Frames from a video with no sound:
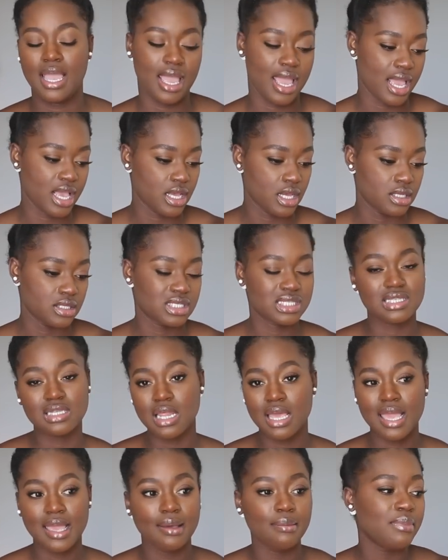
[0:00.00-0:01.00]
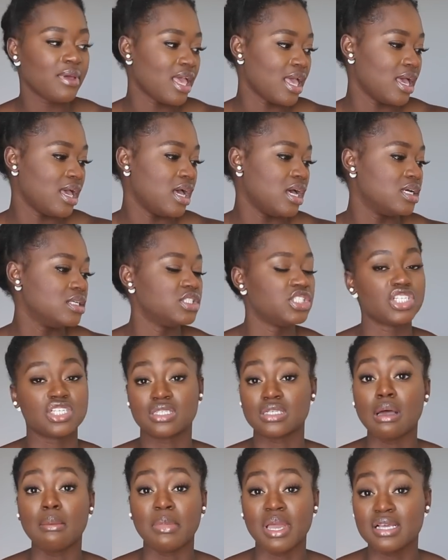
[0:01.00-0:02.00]
and slim and
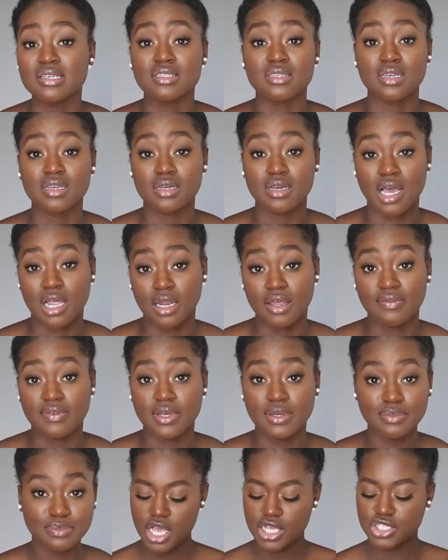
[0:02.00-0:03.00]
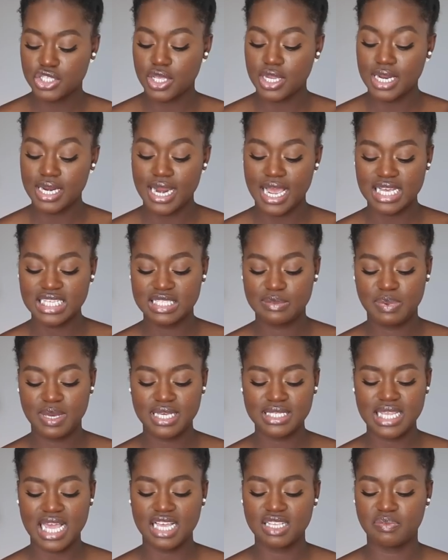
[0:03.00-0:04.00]
just amazing. I love it. So the next
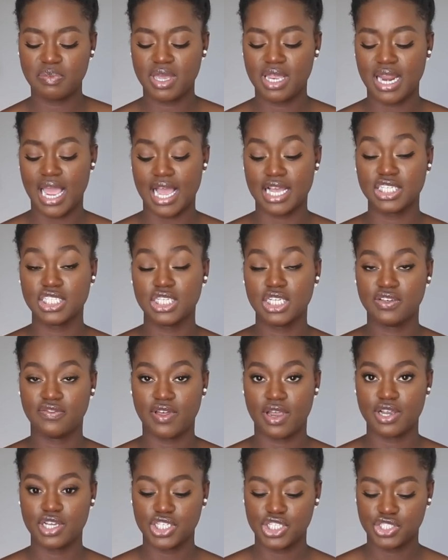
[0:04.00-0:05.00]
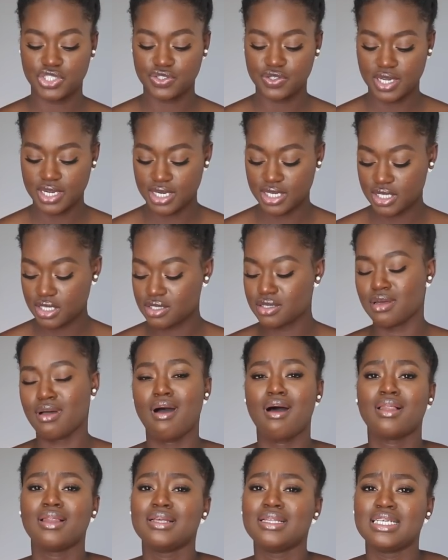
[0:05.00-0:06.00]
piece has been actually very trend. So
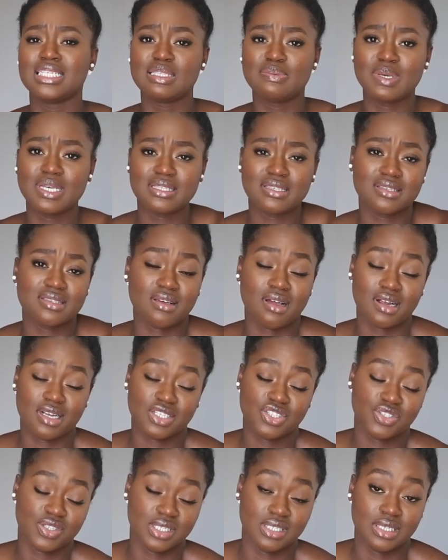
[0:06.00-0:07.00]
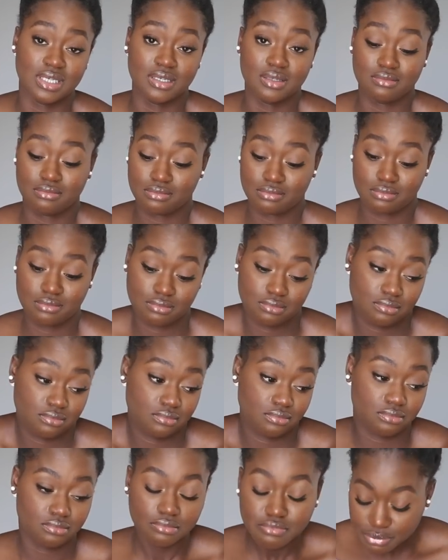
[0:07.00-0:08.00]
all of these pieces are trendy,
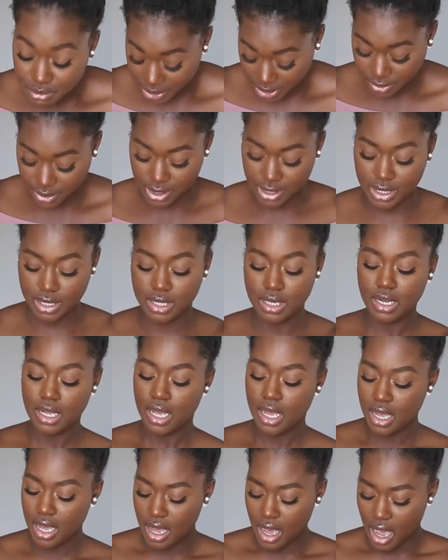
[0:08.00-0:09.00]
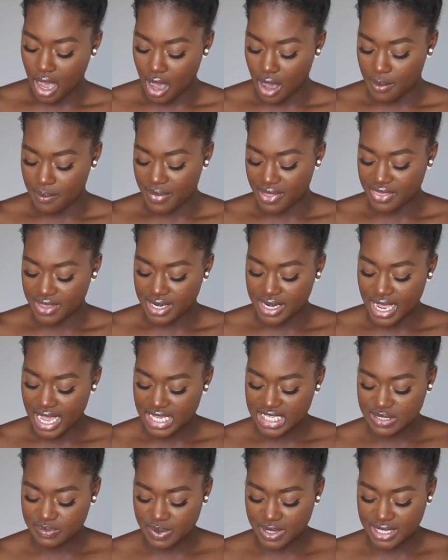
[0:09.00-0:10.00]
period. Um, but the
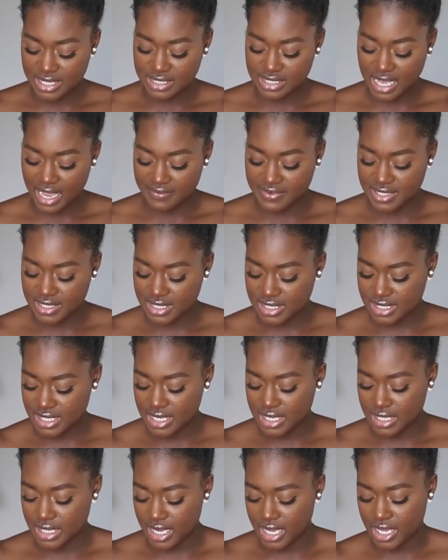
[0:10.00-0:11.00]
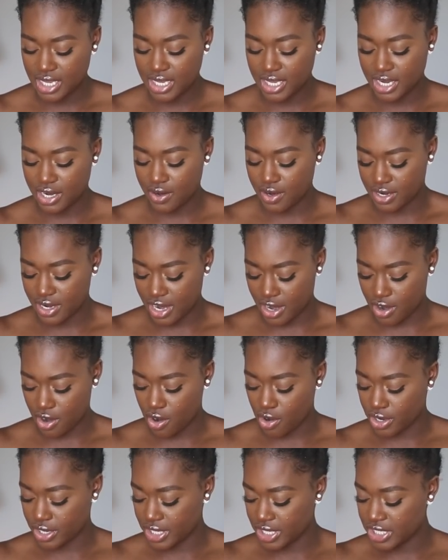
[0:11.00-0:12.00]
next piece, I've seen it here and there
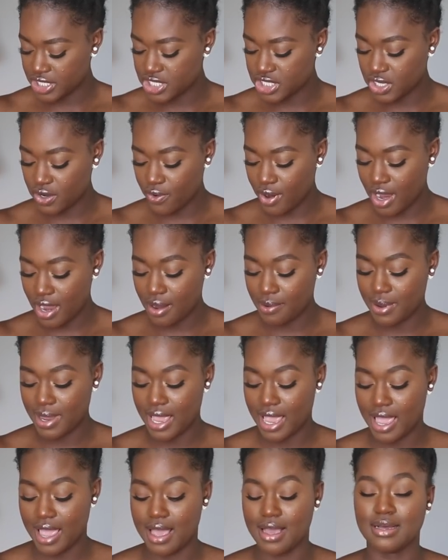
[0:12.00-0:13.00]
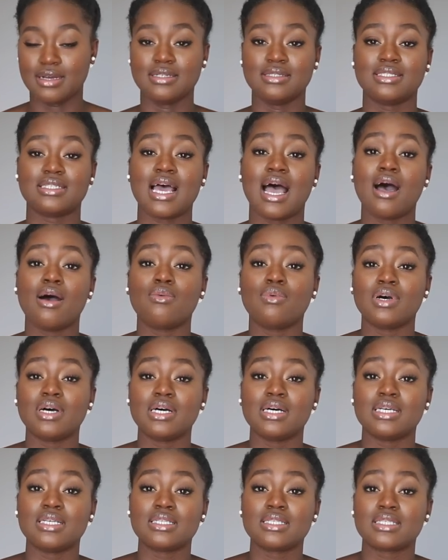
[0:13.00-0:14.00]
on Instagram and I
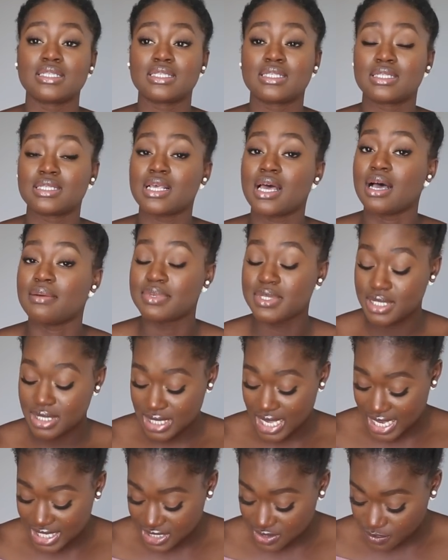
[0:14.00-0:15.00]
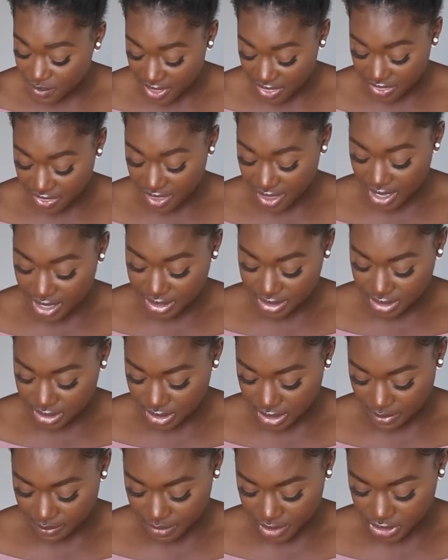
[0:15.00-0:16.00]
was obsessed with it.
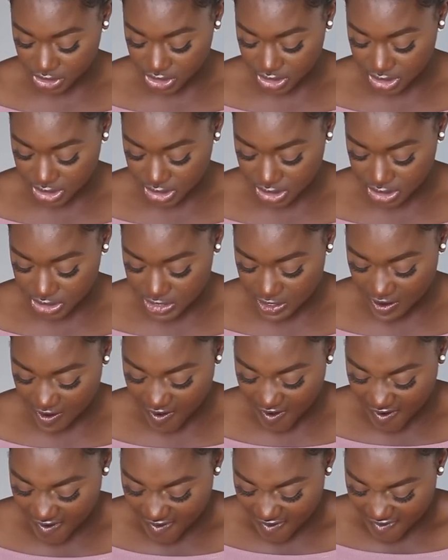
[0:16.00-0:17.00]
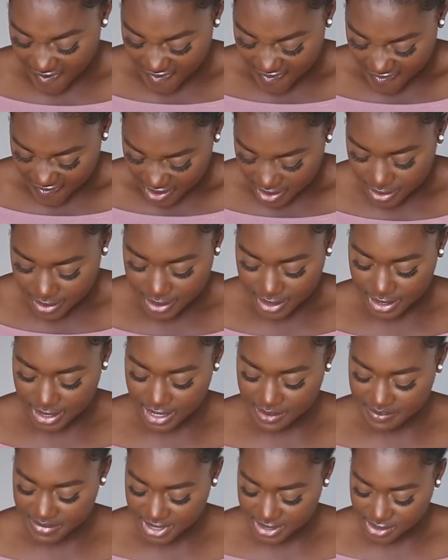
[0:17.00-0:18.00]
Let me just
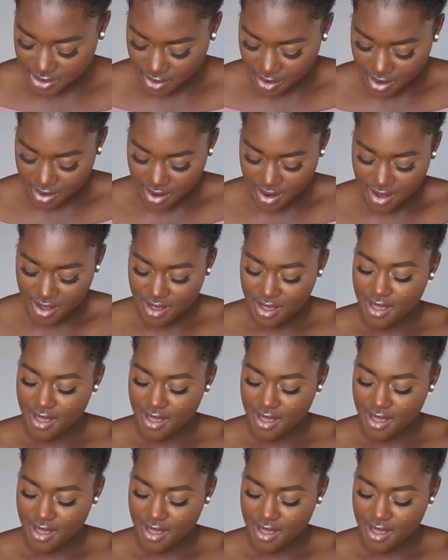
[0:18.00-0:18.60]
click this on.